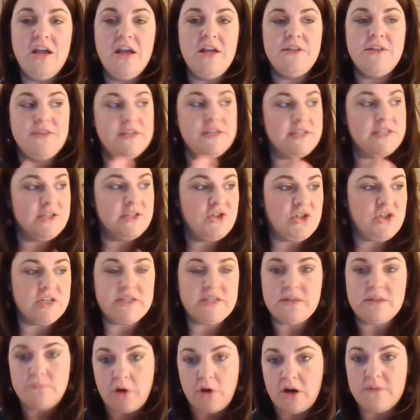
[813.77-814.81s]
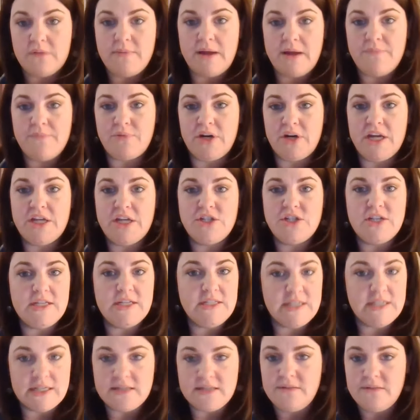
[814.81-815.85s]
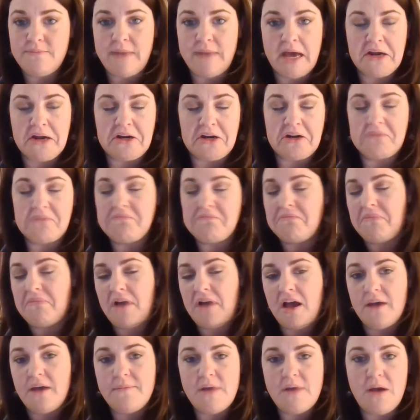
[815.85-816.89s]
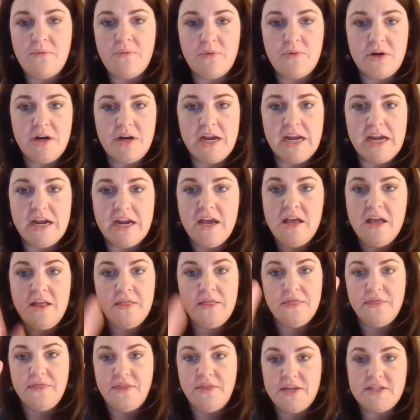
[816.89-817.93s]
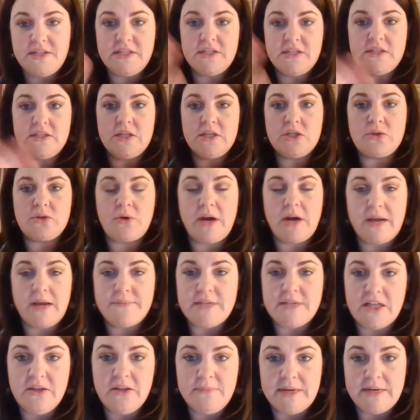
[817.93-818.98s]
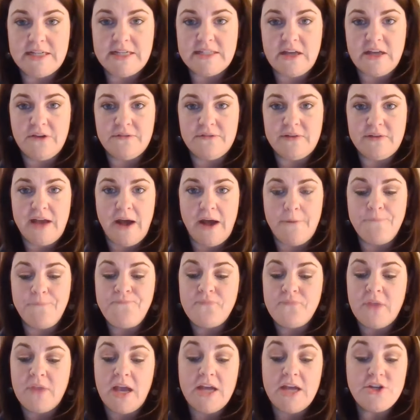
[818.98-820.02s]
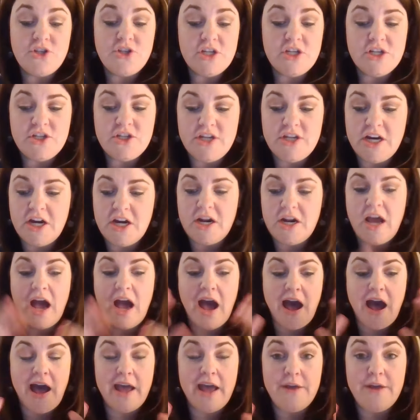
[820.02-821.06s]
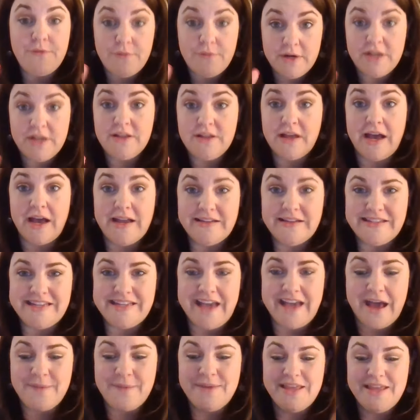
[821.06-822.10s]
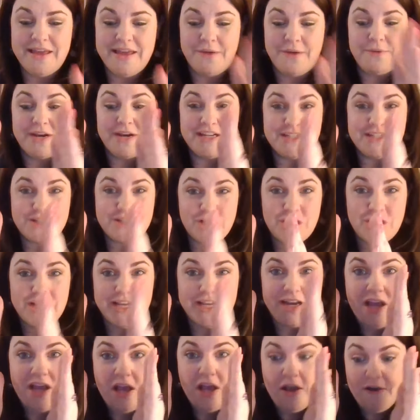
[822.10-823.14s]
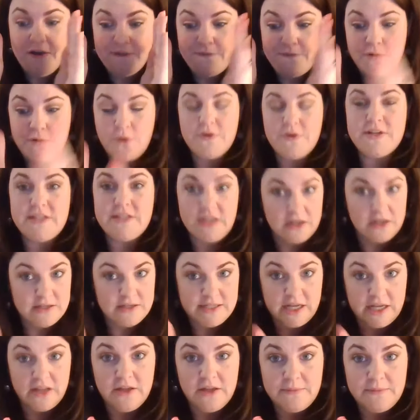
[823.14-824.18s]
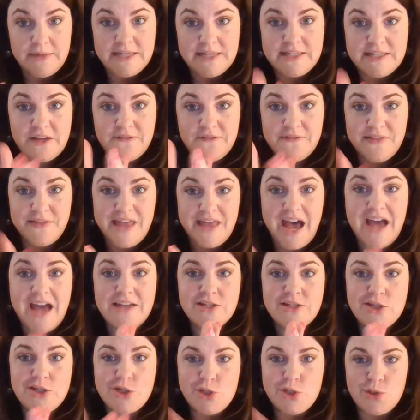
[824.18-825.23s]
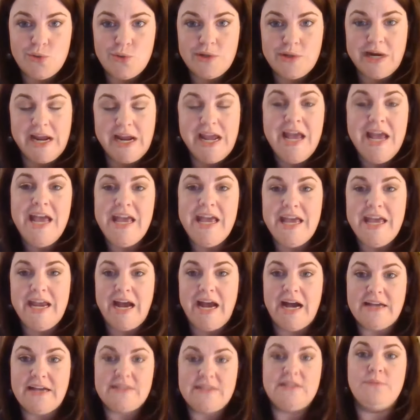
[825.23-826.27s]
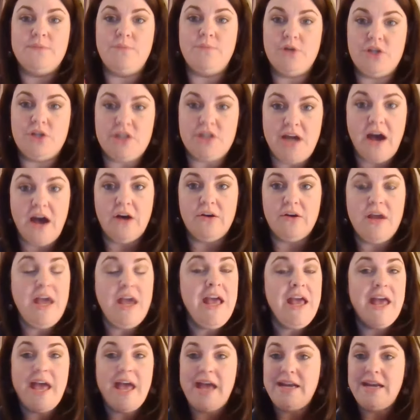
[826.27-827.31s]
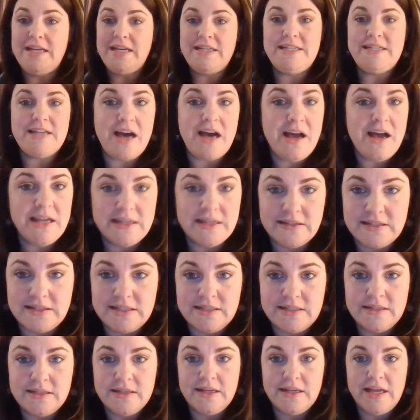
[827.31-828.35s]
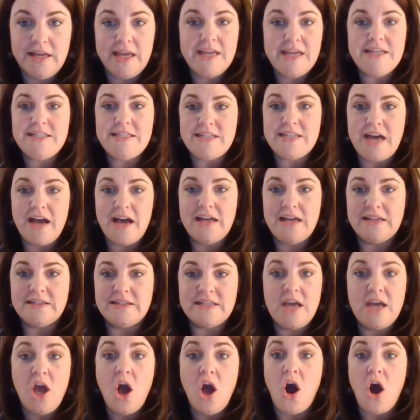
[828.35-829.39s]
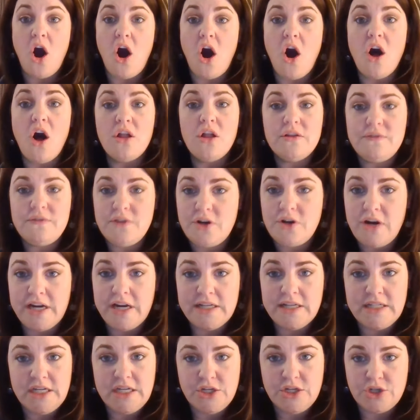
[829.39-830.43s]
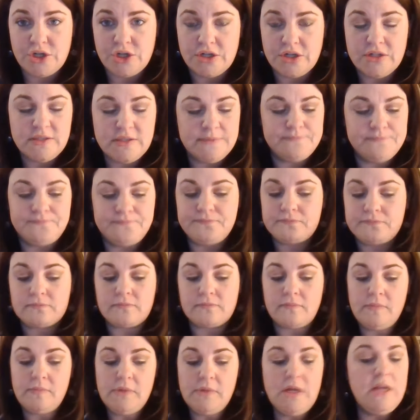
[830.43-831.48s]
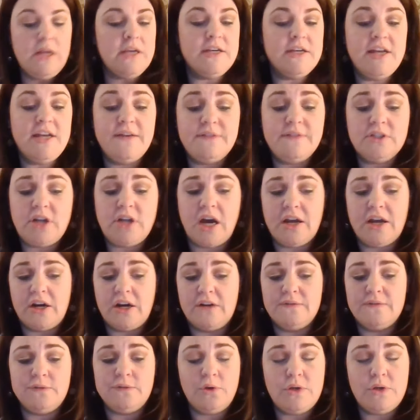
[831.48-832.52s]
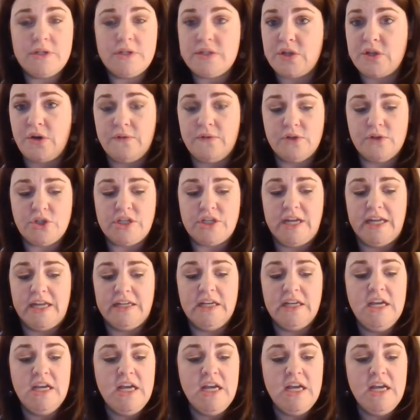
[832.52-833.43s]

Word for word: This is just a part of my bridge. It doesn't matter. I'm not worried. This is the story I'm telling myself now. And she shared, I realized, Gabby, that when I started focusing on telling myself that story, it has to push out. And it does. It does. All of the great teachers, Neville Goddard, Florence Scovel Shen,